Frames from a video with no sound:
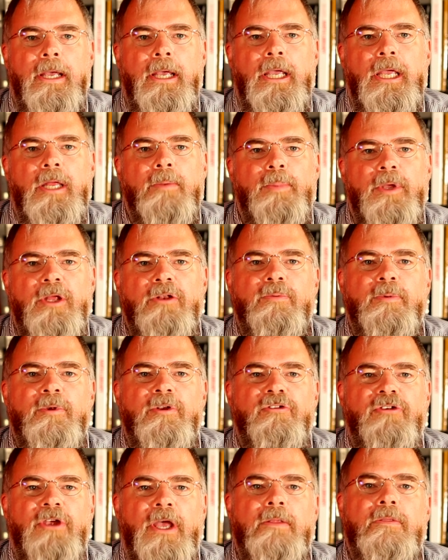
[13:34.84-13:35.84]

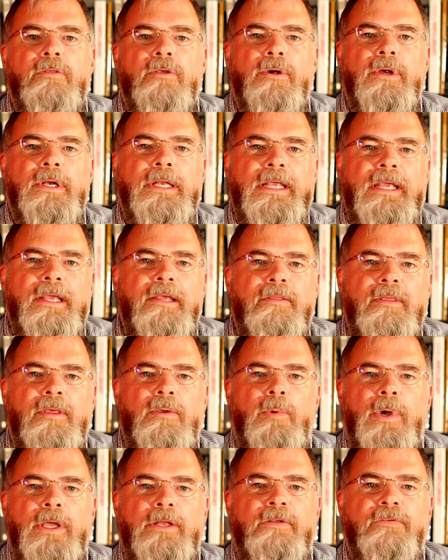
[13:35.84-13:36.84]
Impingement jets are an easy
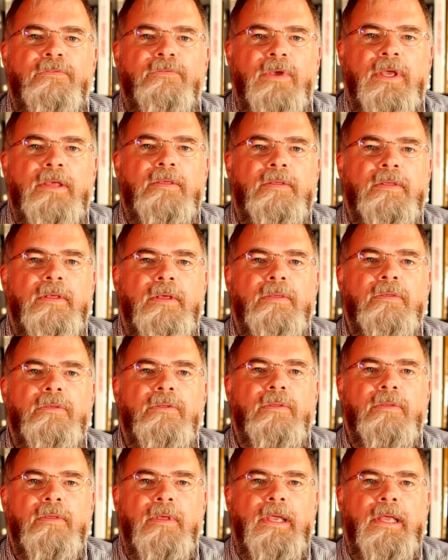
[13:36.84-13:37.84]
way to fix
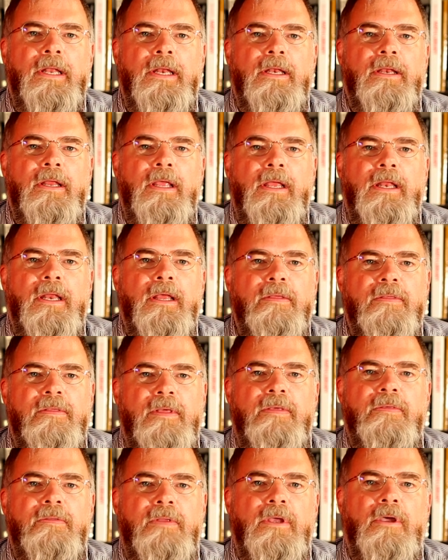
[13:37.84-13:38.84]
this in, an, in
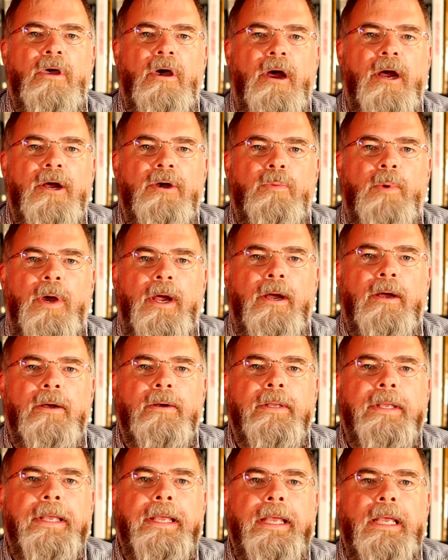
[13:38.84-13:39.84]
existing
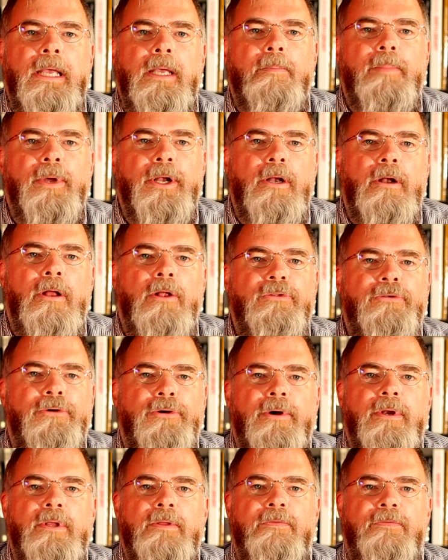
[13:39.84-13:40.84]
hardware. But an
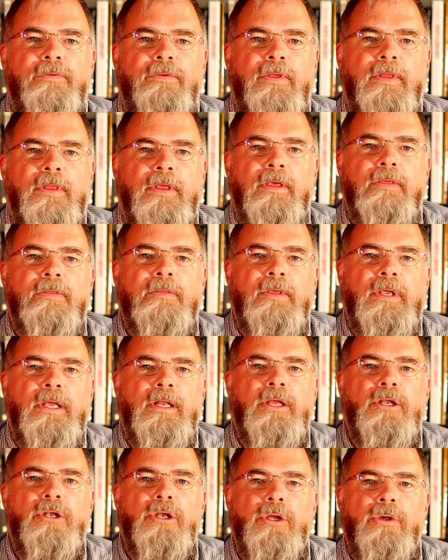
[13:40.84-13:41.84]
alternative to this
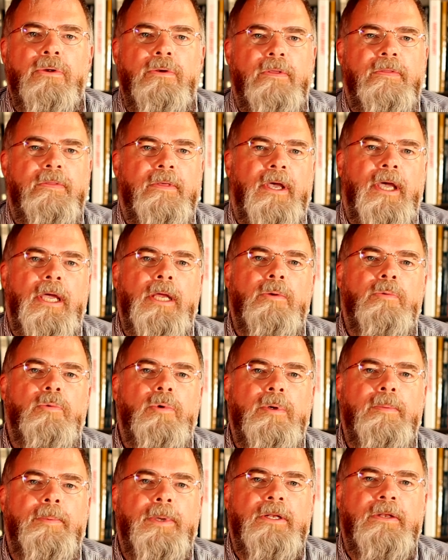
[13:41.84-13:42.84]
in a new design
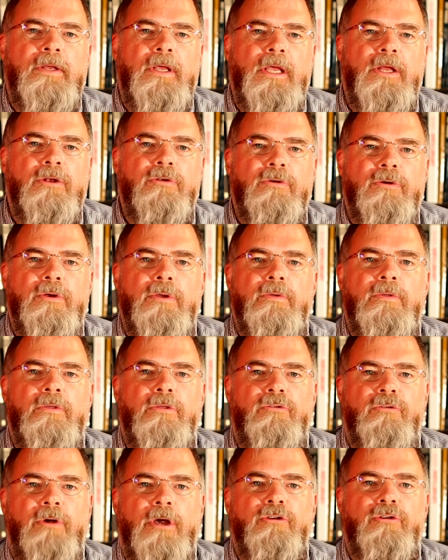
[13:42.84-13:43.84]
would be to introduce
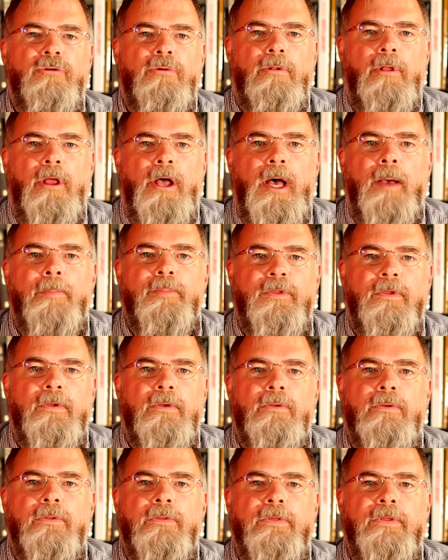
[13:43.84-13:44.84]
structural
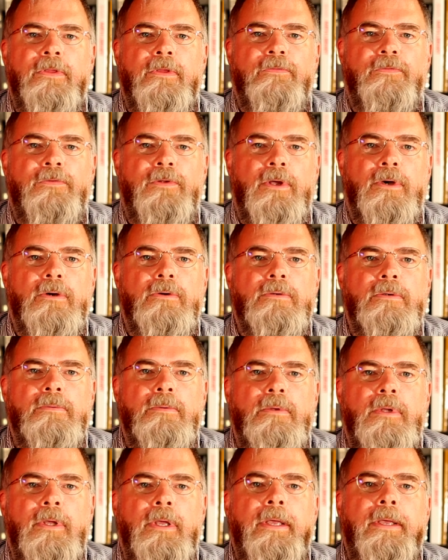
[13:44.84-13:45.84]
obstacles in the flow
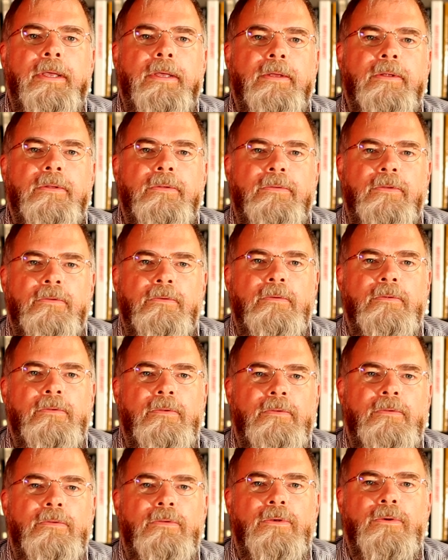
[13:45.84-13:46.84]
to,
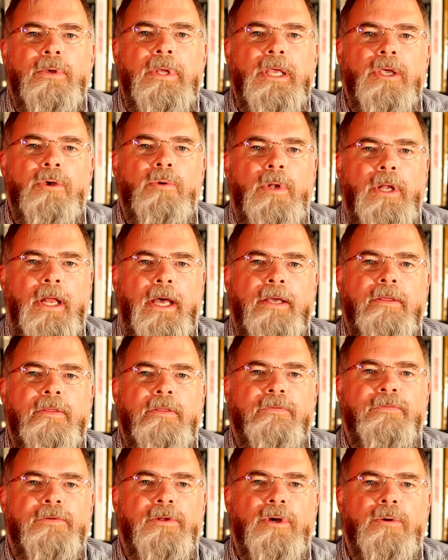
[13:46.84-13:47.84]
to equalize
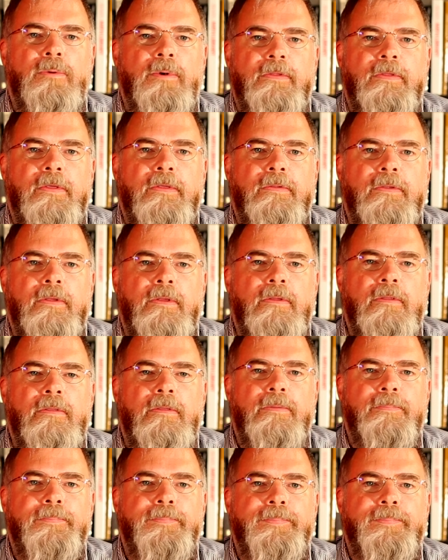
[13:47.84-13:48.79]
the flow resistance.